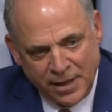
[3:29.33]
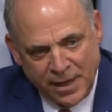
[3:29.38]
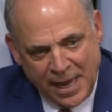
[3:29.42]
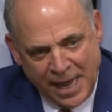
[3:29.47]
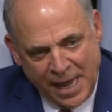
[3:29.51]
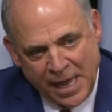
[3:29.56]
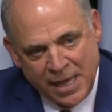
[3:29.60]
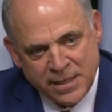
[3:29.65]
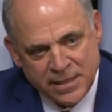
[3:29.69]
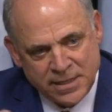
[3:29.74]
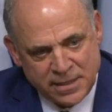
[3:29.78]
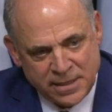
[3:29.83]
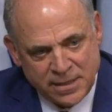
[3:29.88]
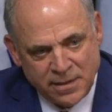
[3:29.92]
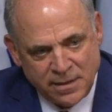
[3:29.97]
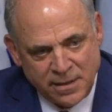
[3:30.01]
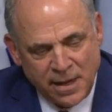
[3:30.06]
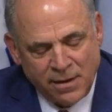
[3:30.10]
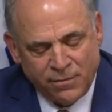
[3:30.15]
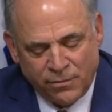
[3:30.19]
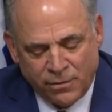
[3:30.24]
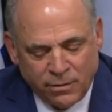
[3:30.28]
Hence,
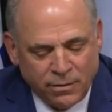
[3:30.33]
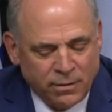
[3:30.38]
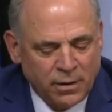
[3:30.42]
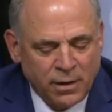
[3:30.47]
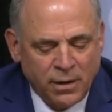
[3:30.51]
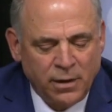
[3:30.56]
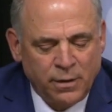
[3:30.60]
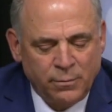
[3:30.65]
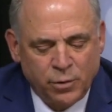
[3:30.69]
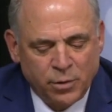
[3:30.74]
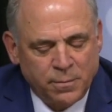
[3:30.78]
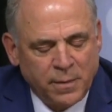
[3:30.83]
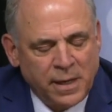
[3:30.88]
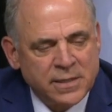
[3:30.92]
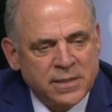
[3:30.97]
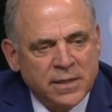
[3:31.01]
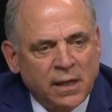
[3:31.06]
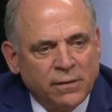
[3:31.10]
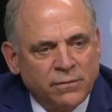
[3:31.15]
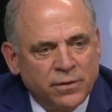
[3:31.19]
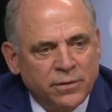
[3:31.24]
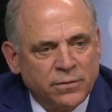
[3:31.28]
never put
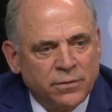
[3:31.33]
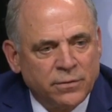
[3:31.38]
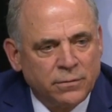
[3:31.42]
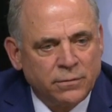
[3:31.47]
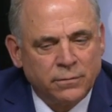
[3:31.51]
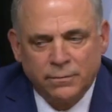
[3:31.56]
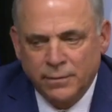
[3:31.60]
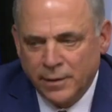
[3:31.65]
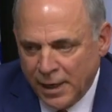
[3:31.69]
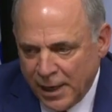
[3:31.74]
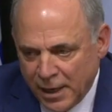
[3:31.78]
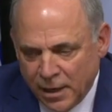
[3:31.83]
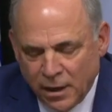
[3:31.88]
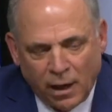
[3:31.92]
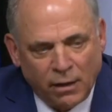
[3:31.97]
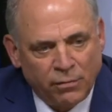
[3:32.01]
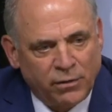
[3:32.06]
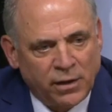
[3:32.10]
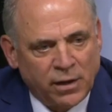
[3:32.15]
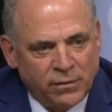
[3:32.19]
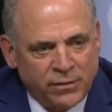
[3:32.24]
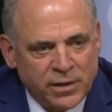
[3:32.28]
myself into a
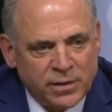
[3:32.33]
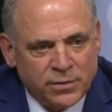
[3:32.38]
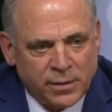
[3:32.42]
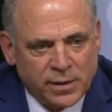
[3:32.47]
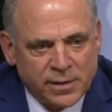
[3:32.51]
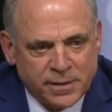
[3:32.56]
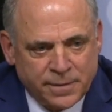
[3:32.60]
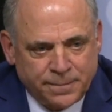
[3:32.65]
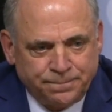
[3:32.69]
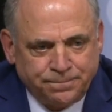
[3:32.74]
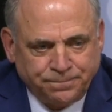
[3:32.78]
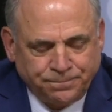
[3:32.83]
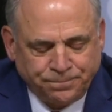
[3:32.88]
conflict of interest.